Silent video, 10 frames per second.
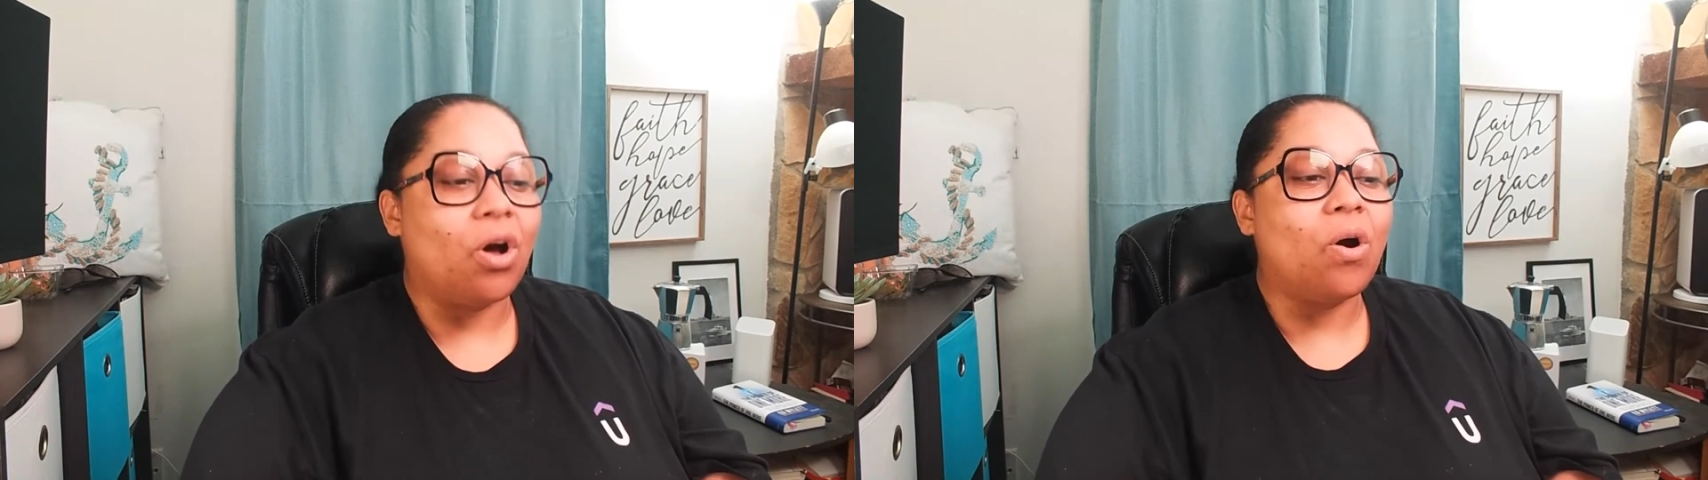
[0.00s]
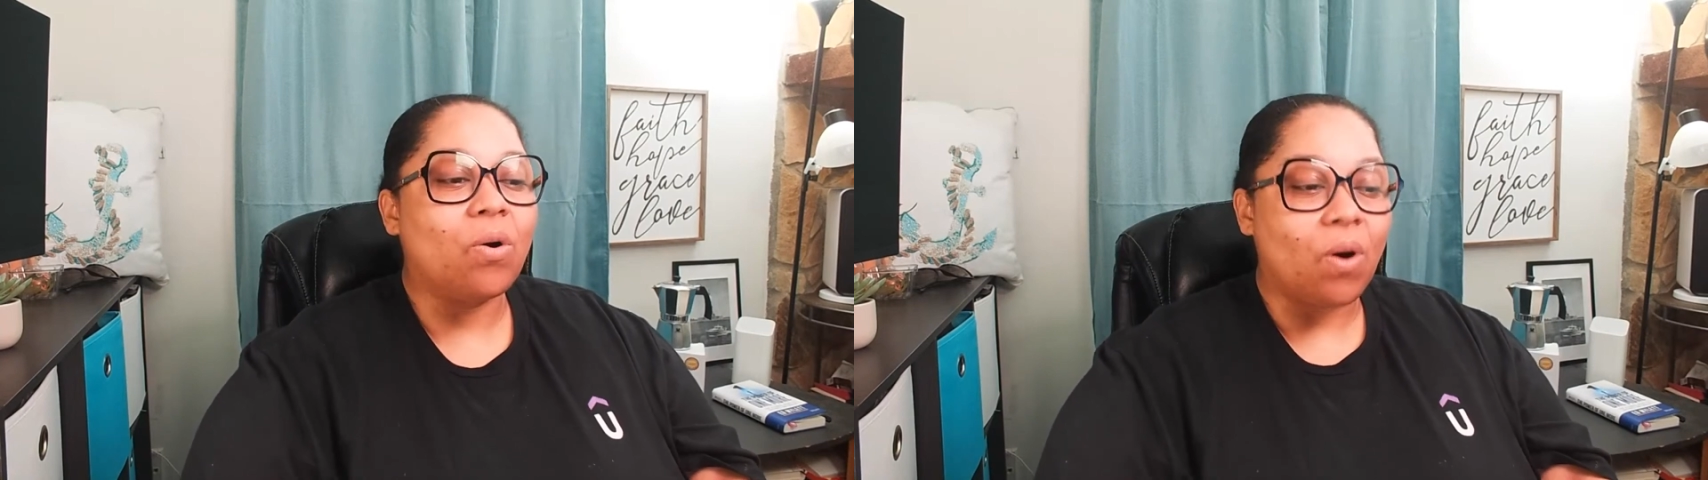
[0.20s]

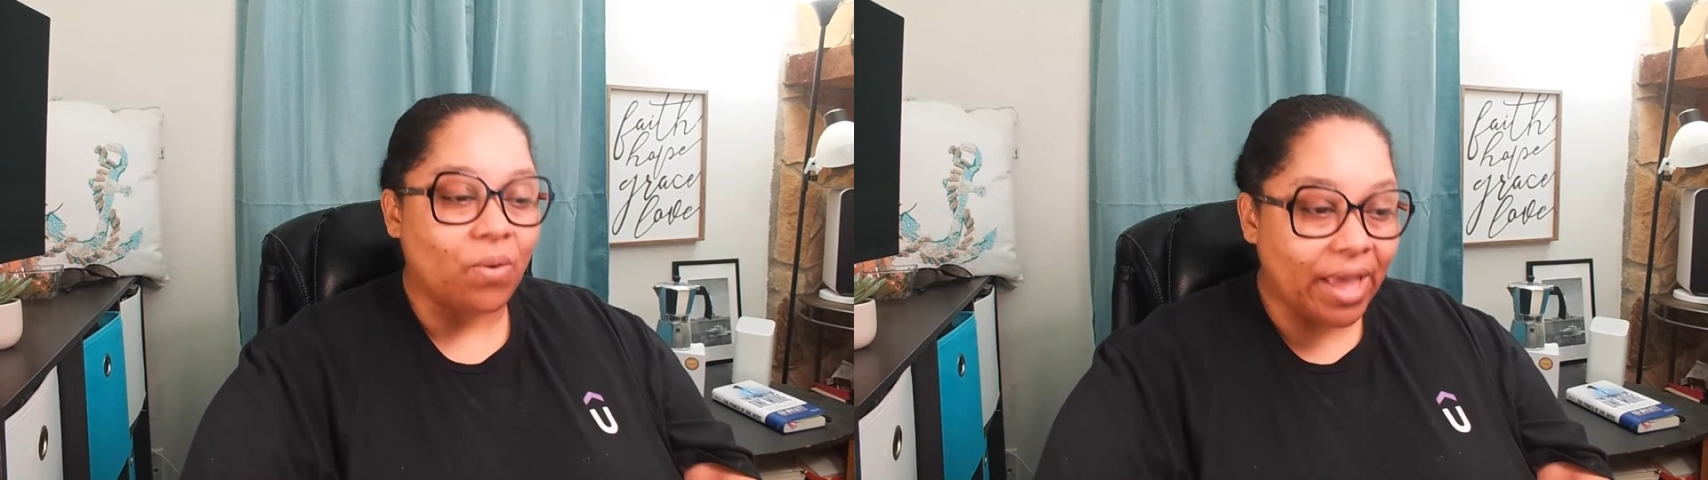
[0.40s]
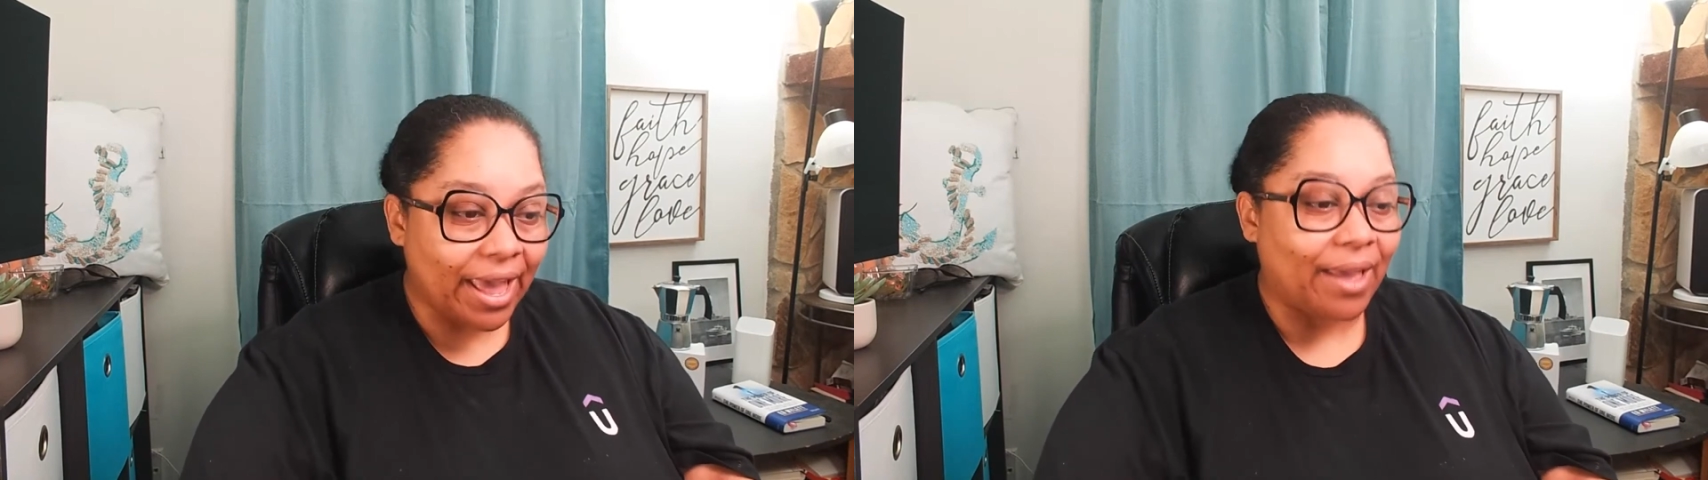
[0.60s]
Oh,
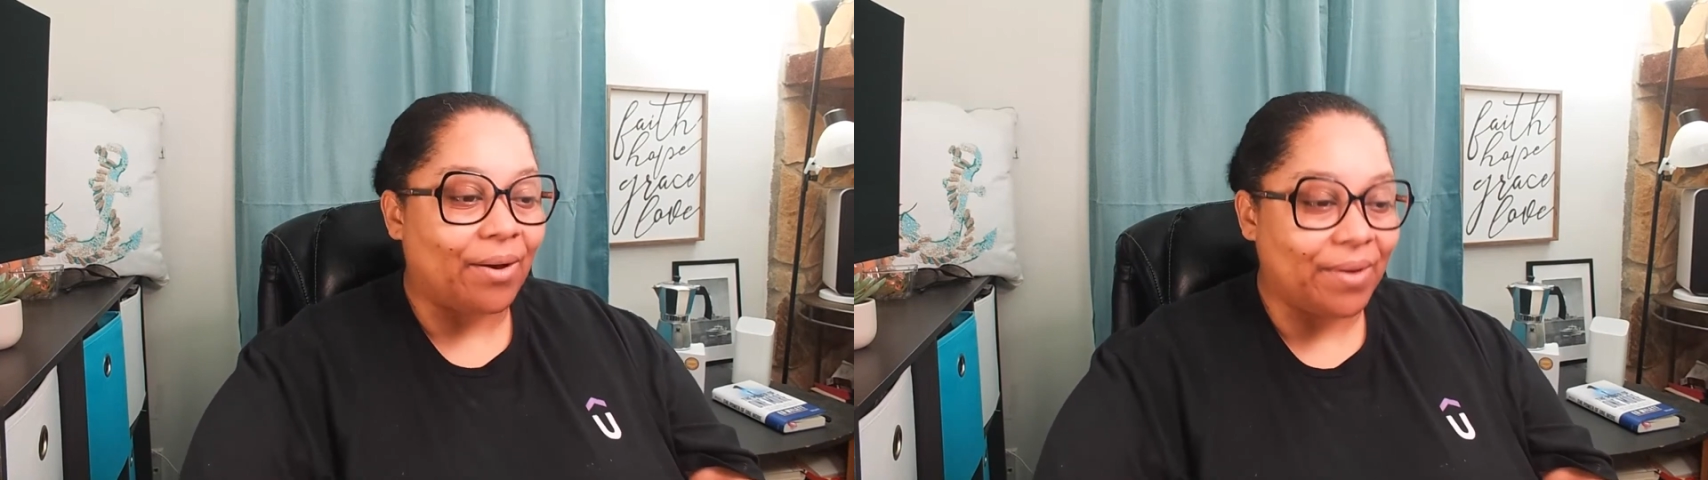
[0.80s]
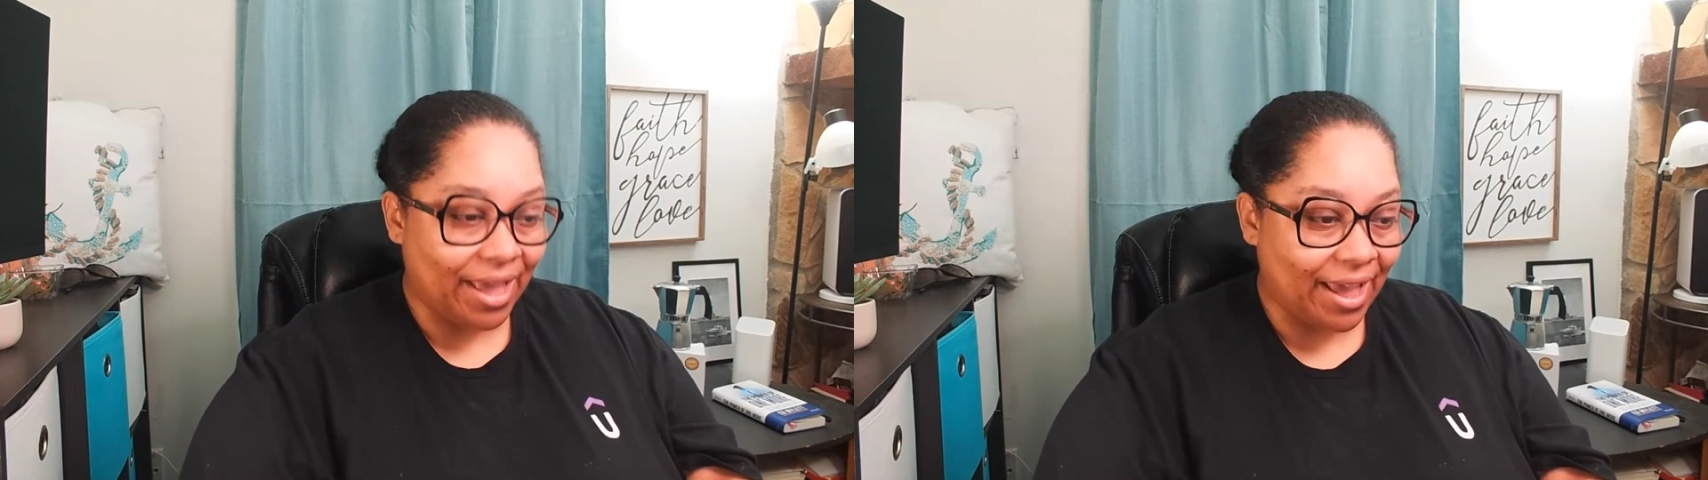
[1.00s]
okay,
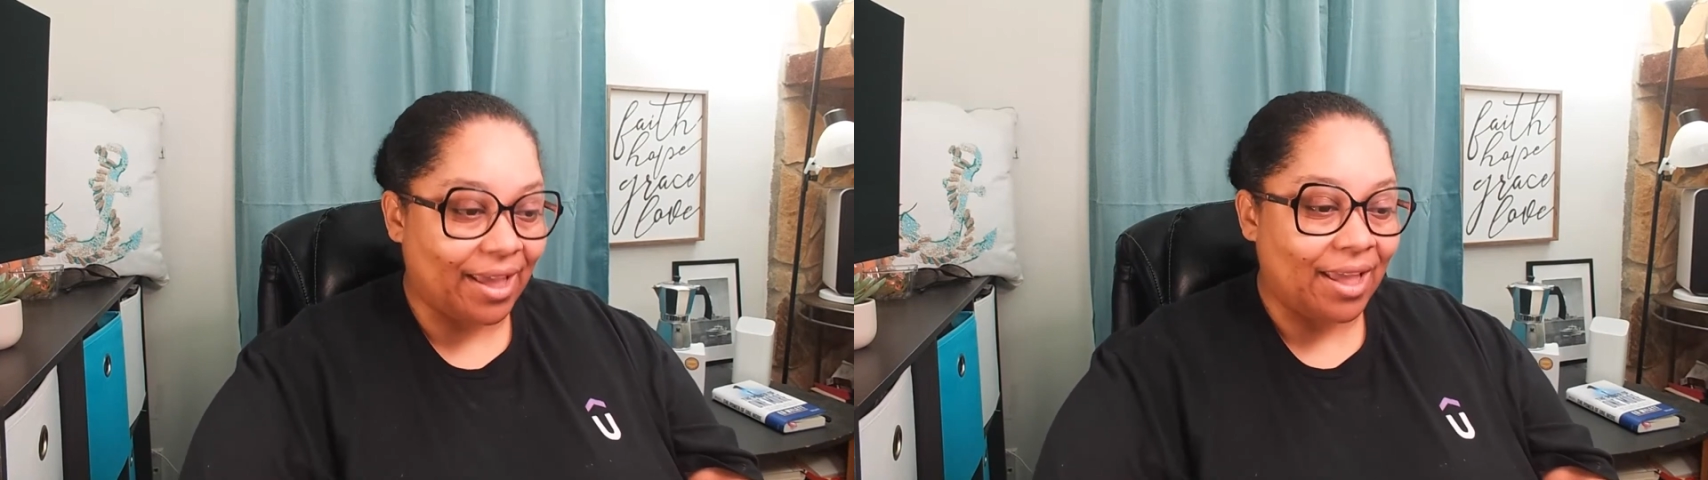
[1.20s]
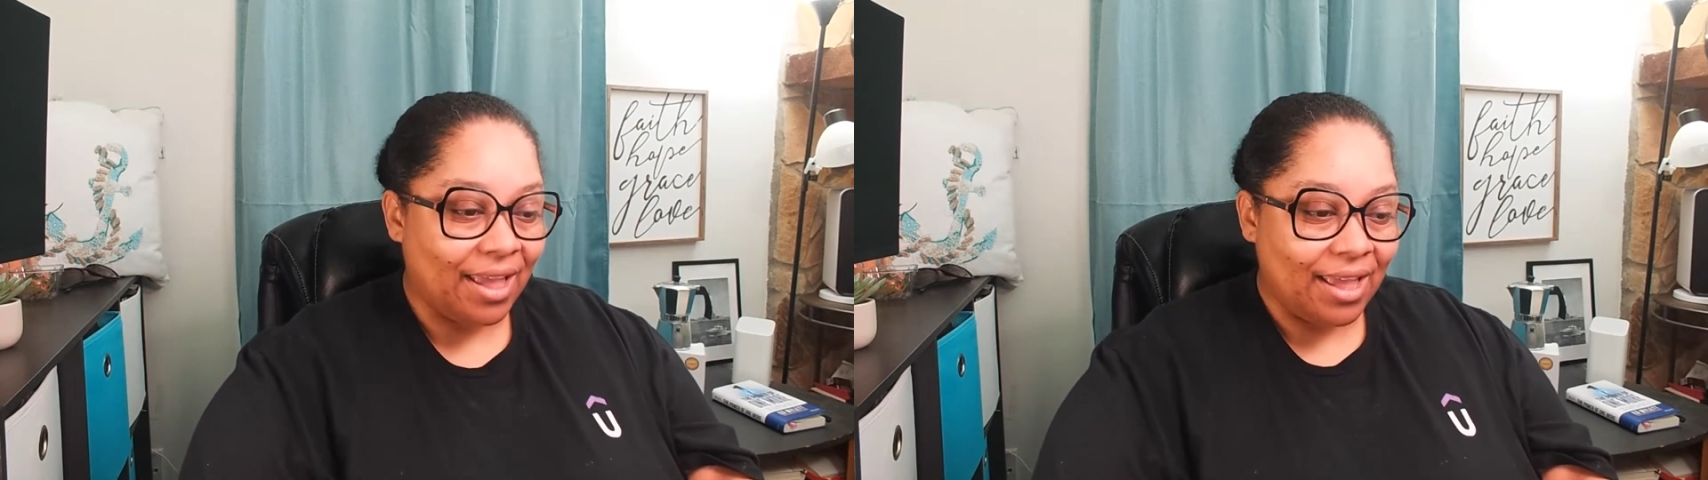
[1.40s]

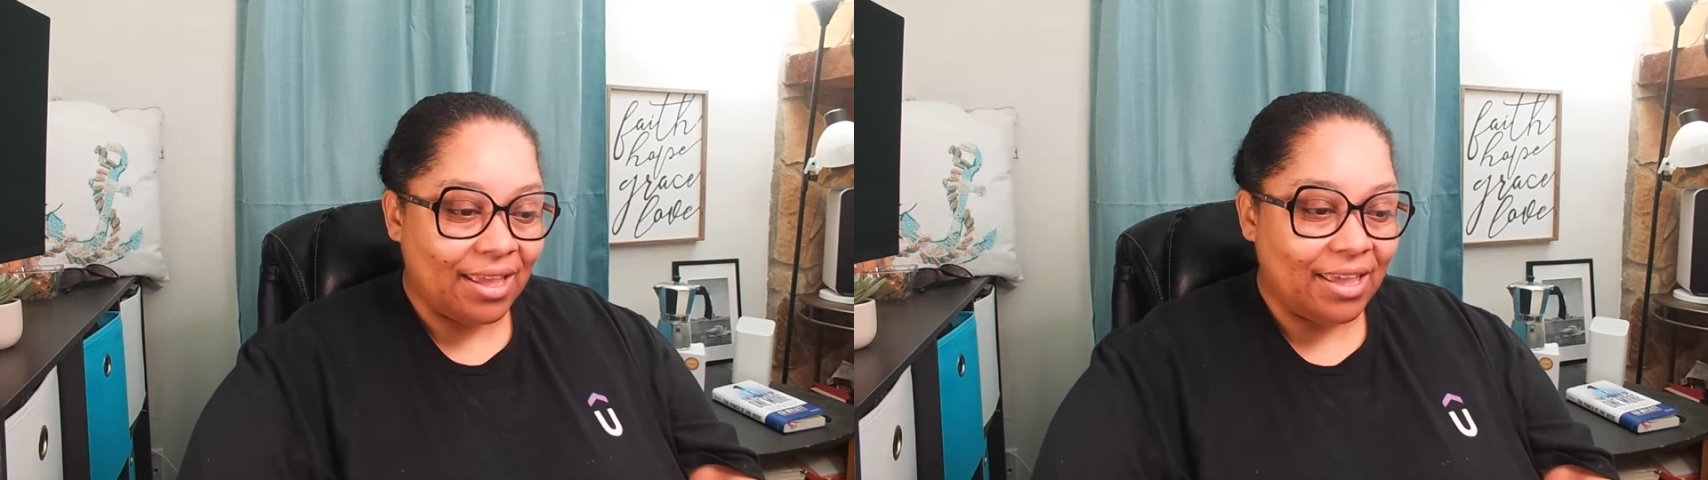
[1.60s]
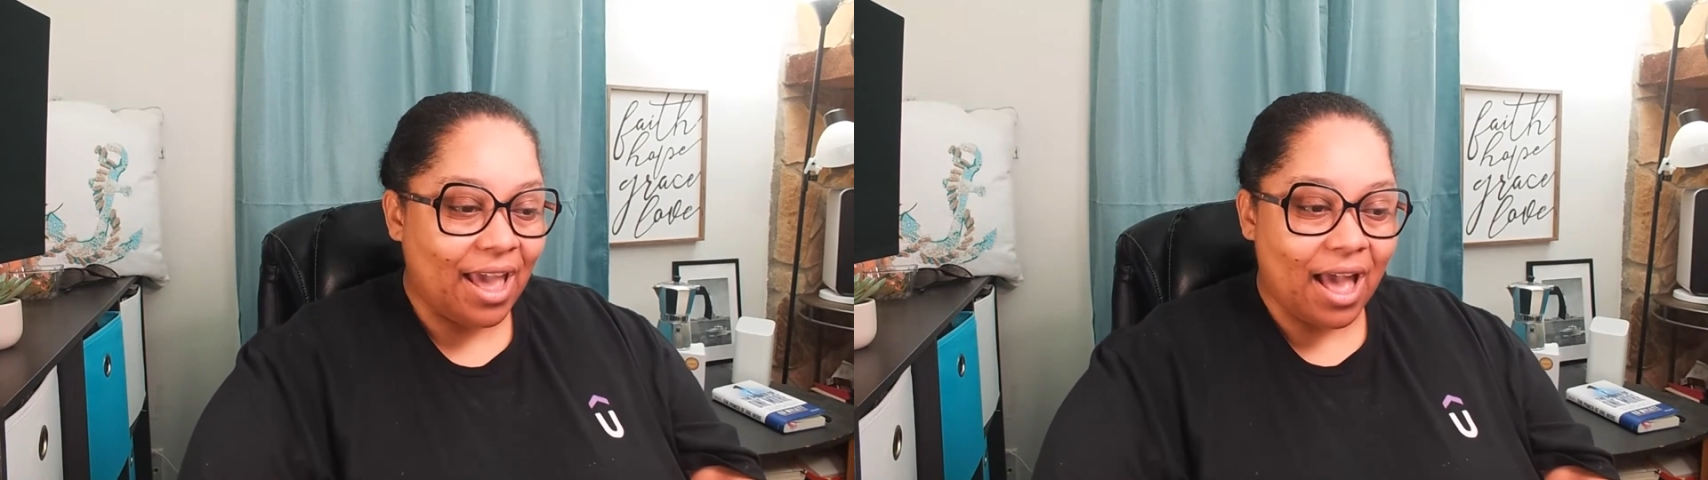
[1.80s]
okay,
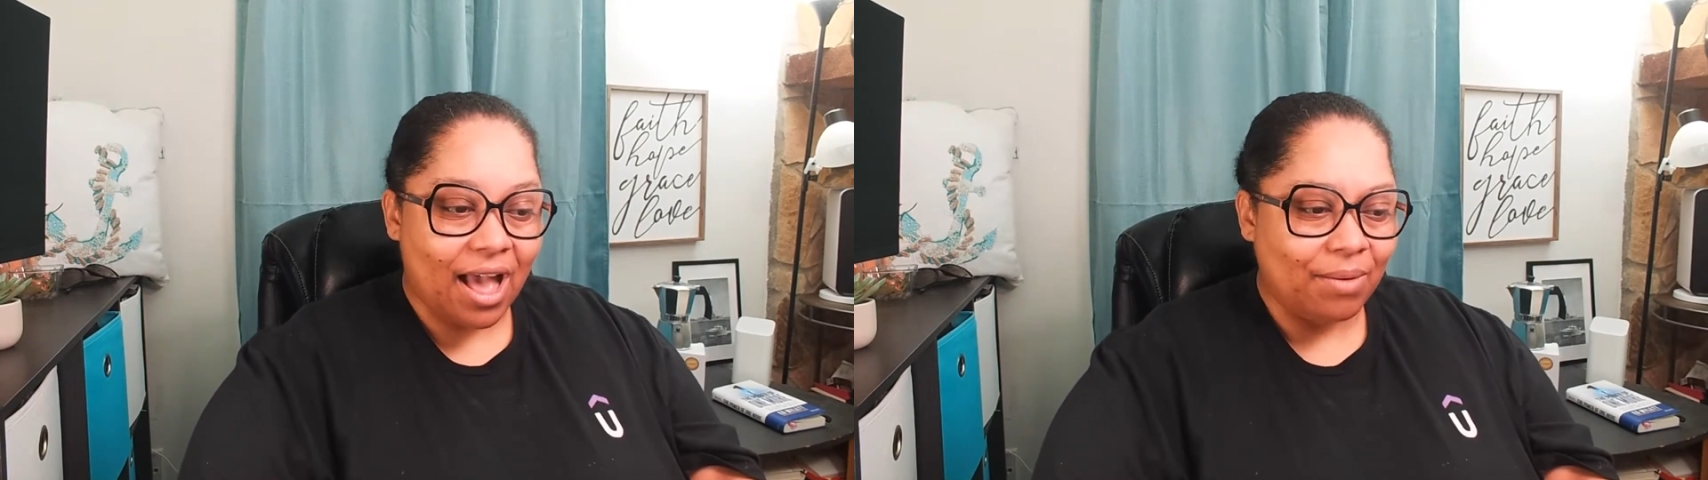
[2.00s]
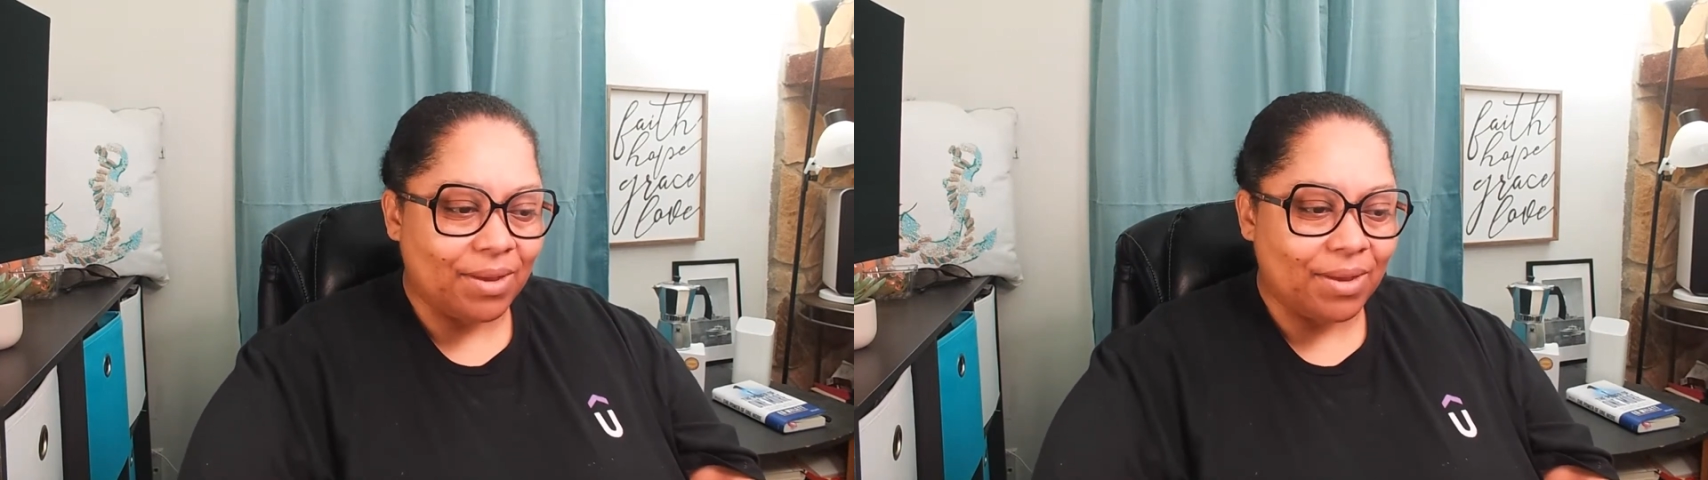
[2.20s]
yeah.